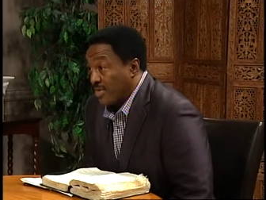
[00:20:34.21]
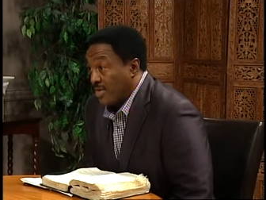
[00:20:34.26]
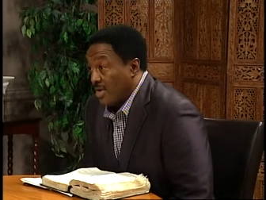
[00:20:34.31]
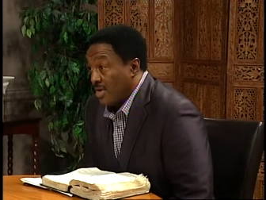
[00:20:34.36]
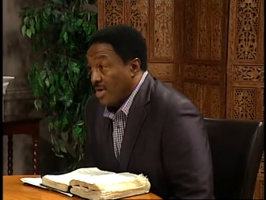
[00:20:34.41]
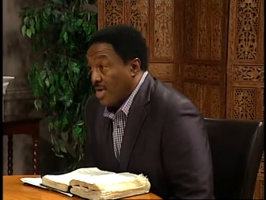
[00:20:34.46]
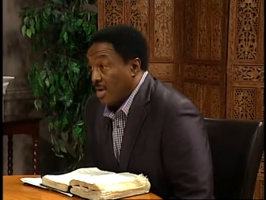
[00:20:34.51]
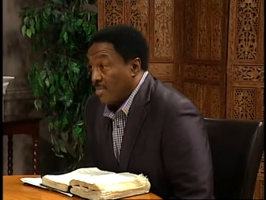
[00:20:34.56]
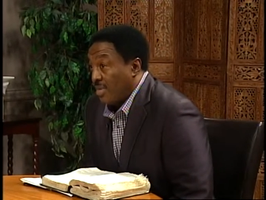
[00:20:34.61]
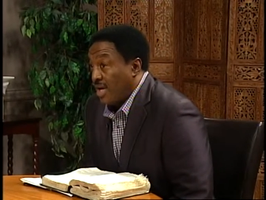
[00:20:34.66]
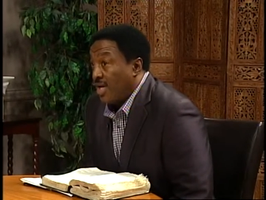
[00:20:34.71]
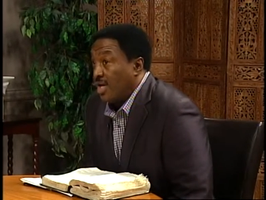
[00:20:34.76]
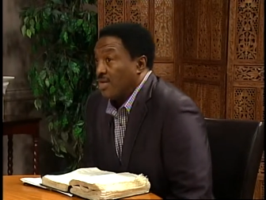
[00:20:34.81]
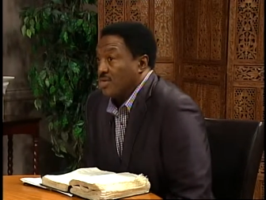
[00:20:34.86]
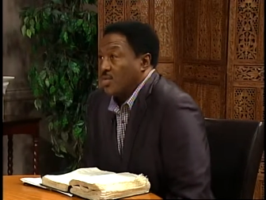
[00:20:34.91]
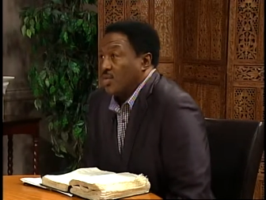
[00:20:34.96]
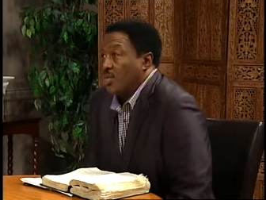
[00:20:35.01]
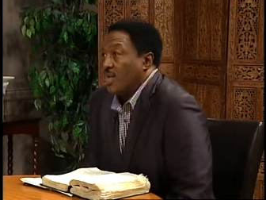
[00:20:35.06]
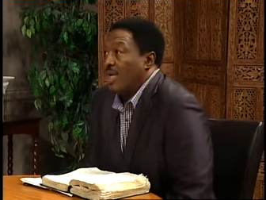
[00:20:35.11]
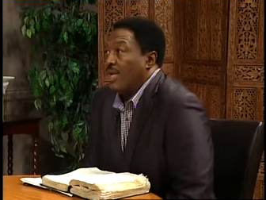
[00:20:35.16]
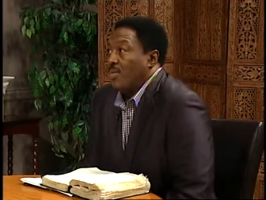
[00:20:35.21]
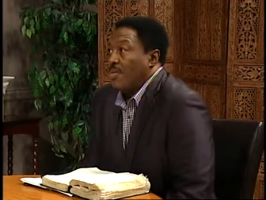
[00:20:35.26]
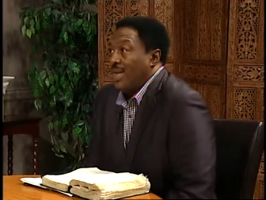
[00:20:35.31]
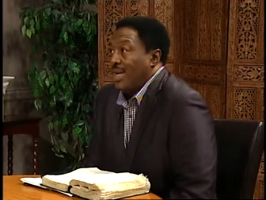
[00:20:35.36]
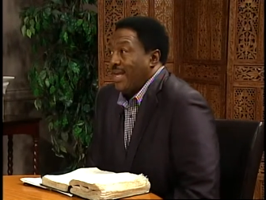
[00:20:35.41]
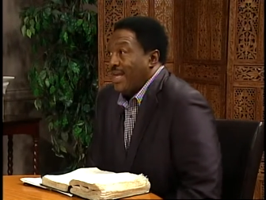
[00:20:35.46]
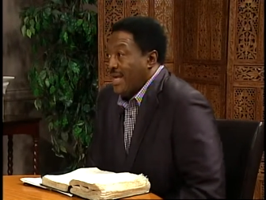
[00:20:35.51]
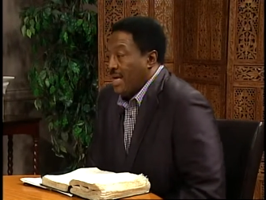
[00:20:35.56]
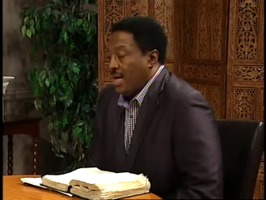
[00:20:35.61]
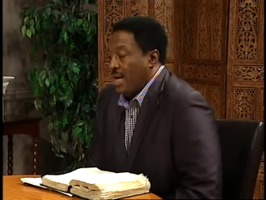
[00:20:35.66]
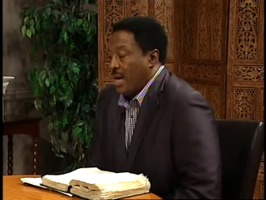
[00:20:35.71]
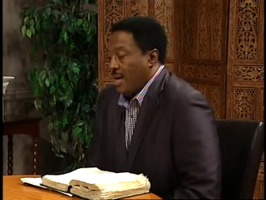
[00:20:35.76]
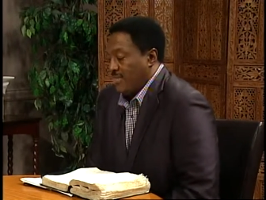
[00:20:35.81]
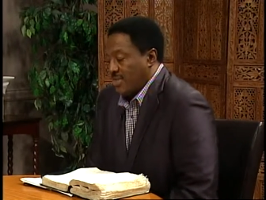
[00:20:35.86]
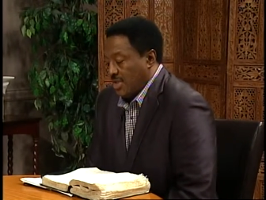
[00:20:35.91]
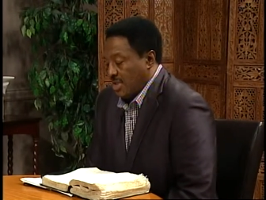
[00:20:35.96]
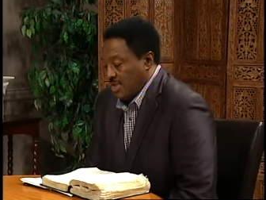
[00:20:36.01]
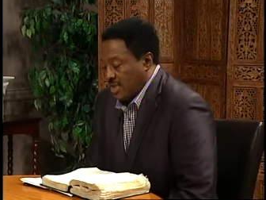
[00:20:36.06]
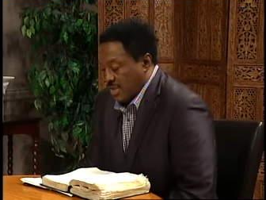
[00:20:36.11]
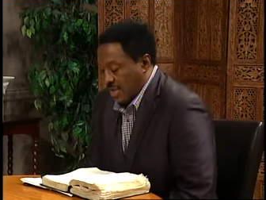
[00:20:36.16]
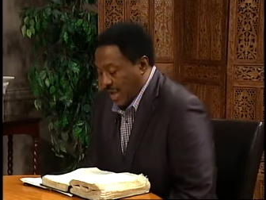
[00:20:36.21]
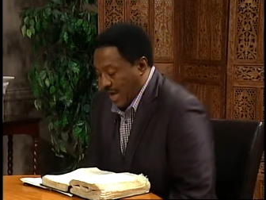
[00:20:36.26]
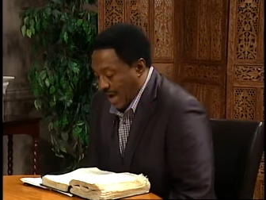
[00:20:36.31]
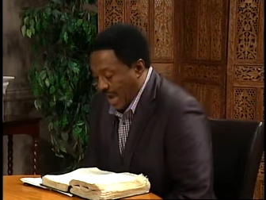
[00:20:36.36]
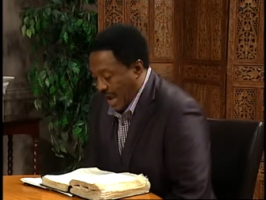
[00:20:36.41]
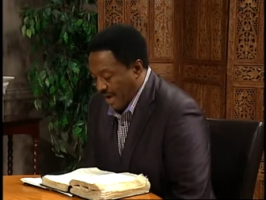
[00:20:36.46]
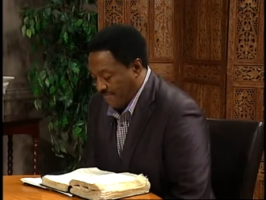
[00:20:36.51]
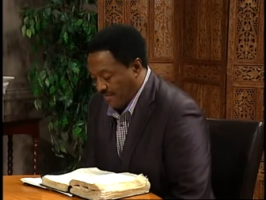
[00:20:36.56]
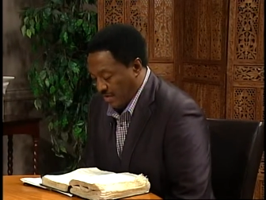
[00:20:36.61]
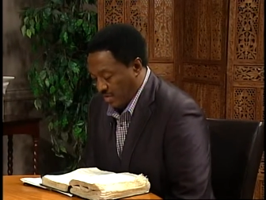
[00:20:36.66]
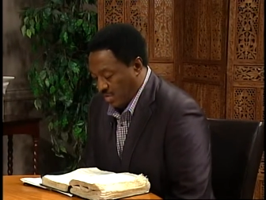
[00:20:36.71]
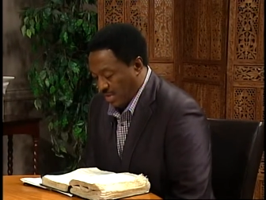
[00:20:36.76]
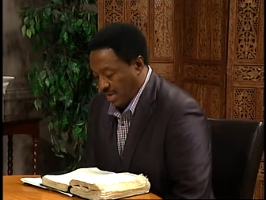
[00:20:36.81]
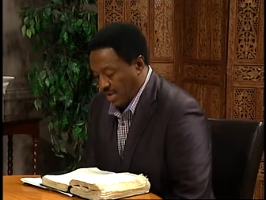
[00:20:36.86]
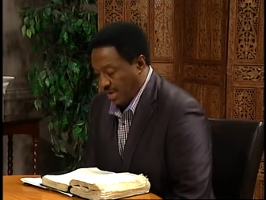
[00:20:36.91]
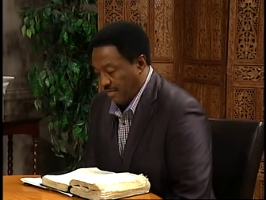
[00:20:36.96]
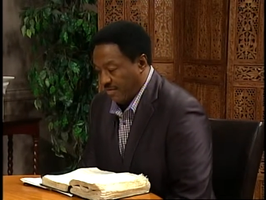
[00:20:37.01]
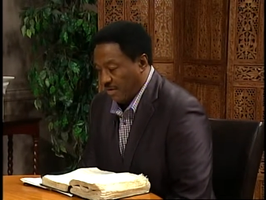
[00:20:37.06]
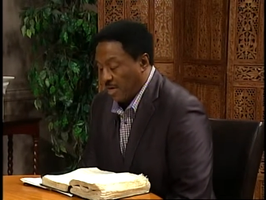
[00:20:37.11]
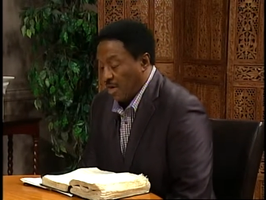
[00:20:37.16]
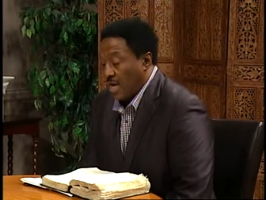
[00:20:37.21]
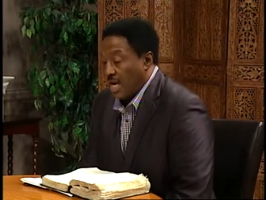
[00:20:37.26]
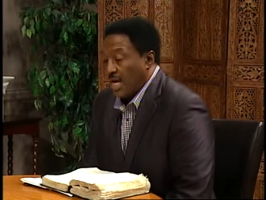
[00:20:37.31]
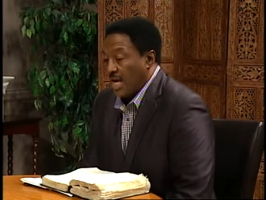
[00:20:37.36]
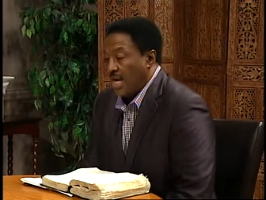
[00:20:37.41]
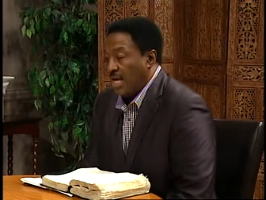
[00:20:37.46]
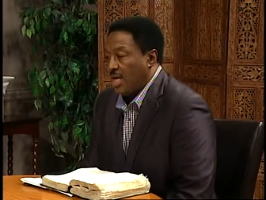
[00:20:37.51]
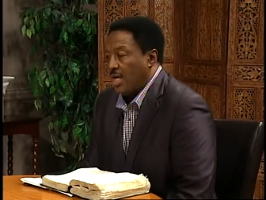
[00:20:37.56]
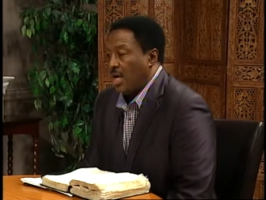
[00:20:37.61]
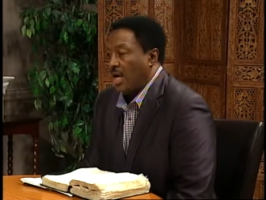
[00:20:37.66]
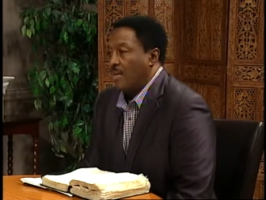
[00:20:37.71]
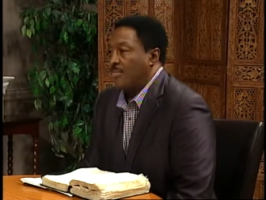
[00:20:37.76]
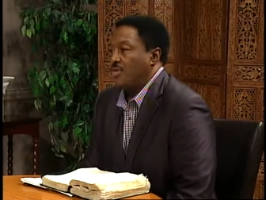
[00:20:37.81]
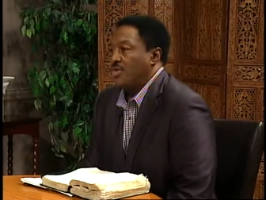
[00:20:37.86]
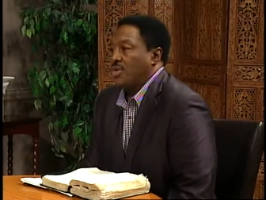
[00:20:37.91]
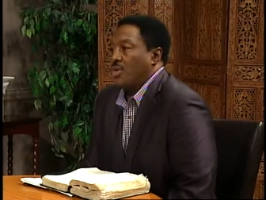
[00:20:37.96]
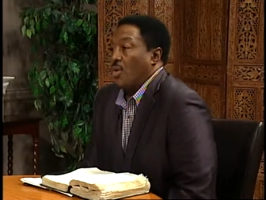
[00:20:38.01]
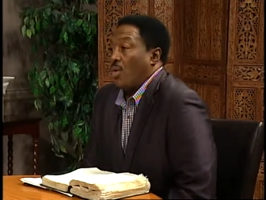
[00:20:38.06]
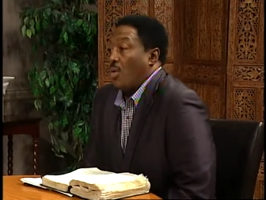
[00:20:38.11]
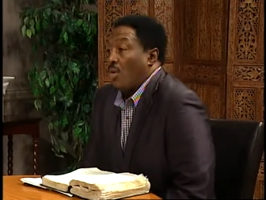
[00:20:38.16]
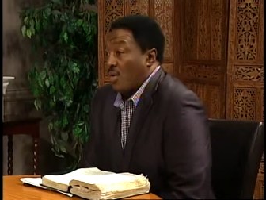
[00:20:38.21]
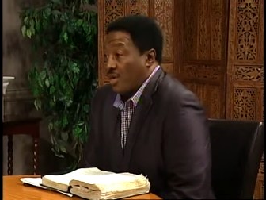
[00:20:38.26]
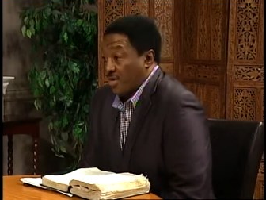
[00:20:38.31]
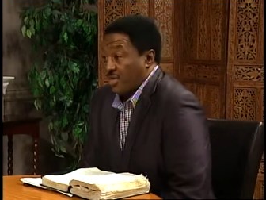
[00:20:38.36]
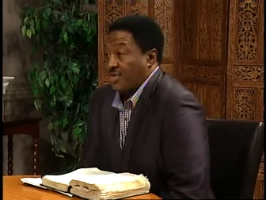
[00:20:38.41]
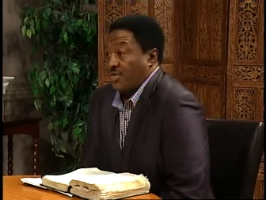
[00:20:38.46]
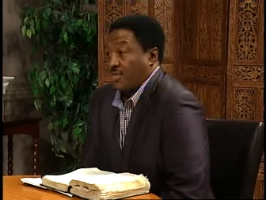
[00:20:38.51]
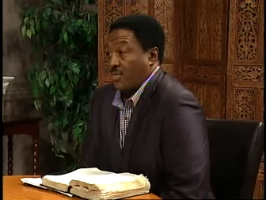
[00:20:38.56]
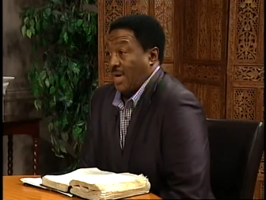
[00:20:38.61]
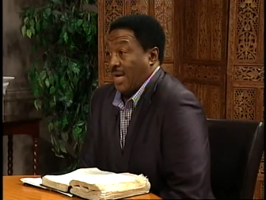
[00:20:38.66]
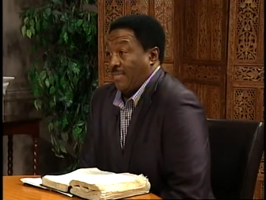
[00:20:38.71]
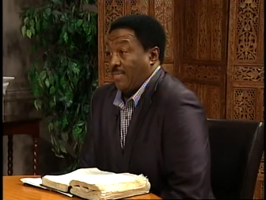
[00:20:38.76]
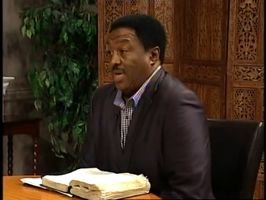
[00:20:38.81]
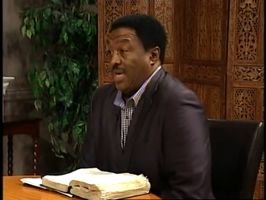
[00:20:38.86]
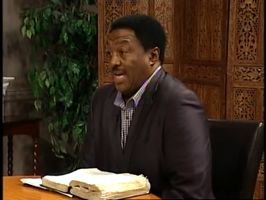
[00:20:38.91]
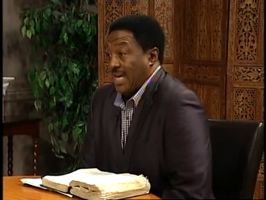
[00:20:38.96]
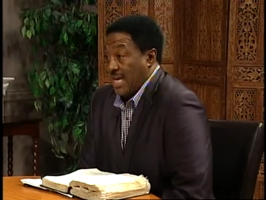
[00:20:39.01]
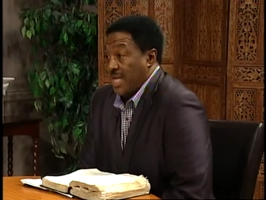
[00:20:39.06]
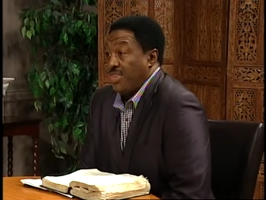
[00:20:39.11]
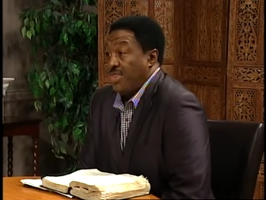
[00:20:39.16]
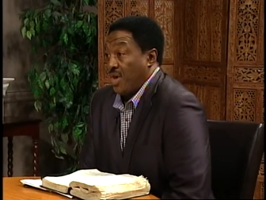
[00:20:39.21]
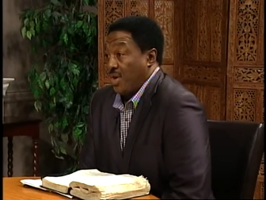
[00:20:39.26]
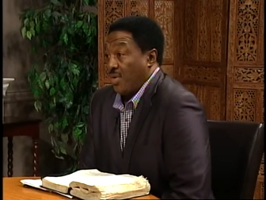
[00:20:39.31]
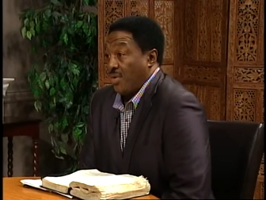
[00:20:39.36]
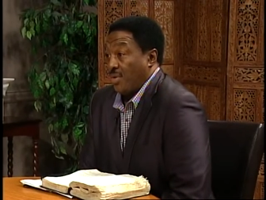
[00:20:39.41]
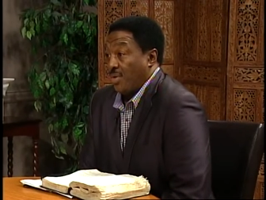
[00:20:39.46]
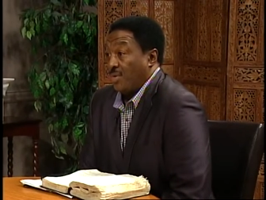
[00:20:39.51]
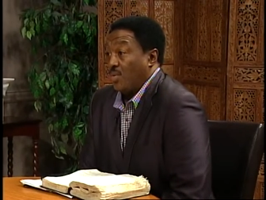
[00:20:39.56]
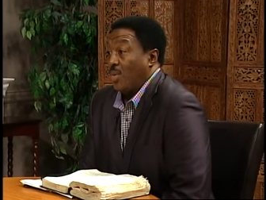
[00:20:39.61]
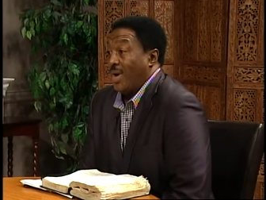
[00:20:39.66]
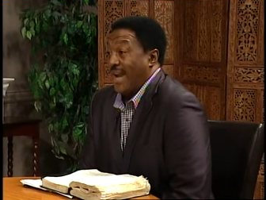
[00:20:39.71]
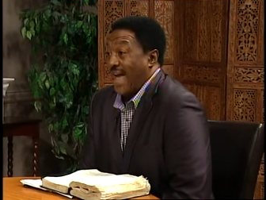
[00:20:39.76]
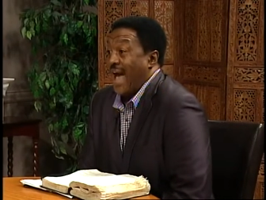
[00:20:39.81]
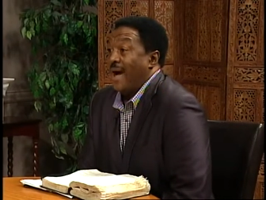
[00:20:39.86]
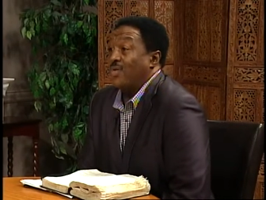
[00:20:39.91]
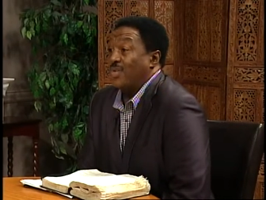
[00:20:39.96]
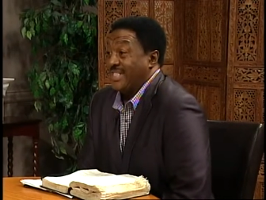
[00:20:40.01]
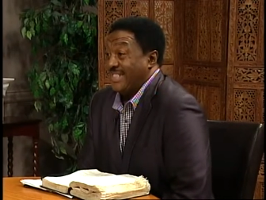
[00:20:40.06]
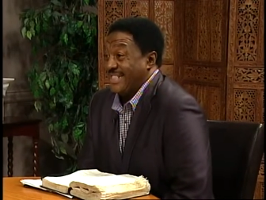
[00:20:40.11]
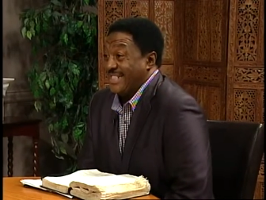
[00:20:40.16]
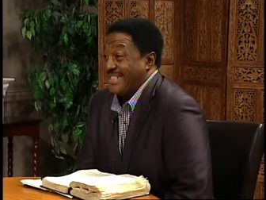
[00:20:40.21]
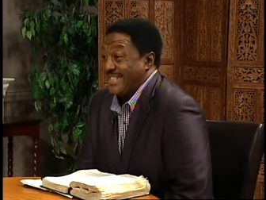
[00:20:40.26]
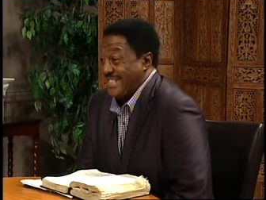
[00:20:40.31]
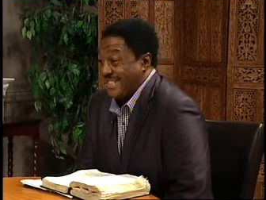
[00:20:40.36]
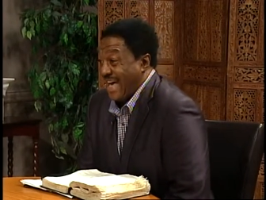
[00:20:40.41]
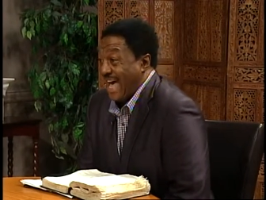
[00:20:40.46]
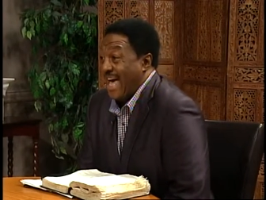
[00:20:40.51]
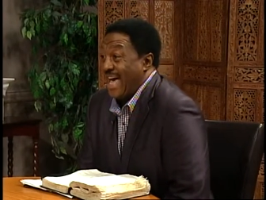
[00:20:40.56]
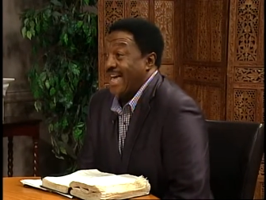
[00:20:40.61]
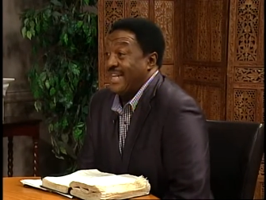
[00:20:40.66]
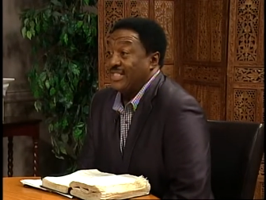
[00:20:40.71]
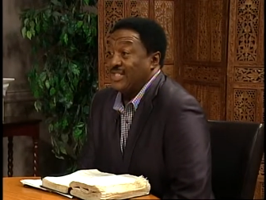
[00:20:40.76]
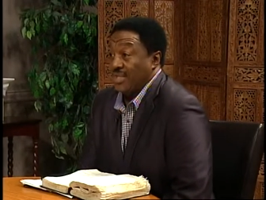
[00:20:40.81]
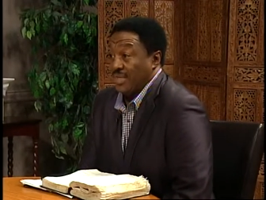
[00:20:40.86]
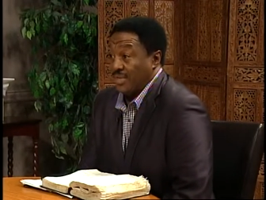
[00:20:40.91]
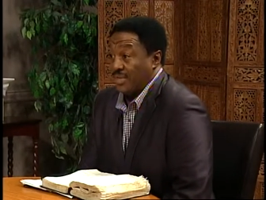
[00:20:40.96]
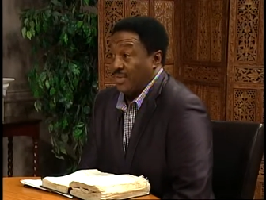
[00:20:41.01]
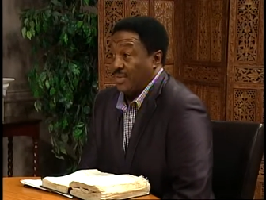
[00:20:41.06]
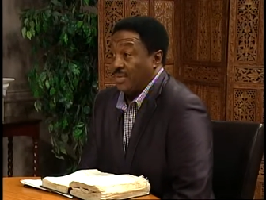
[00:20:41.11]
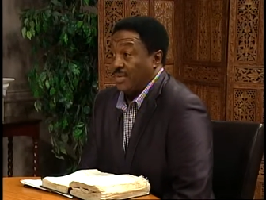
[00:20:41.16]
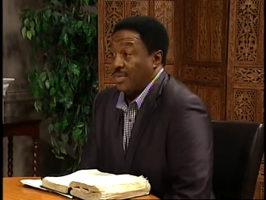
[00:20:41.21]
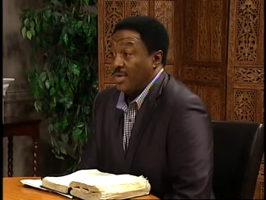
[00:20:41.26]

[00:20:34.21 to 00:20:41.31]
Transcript: Yes. Because really, when he comes into the life of a believer, mm. he comes to orchestrate me in the earth what I was designed to do.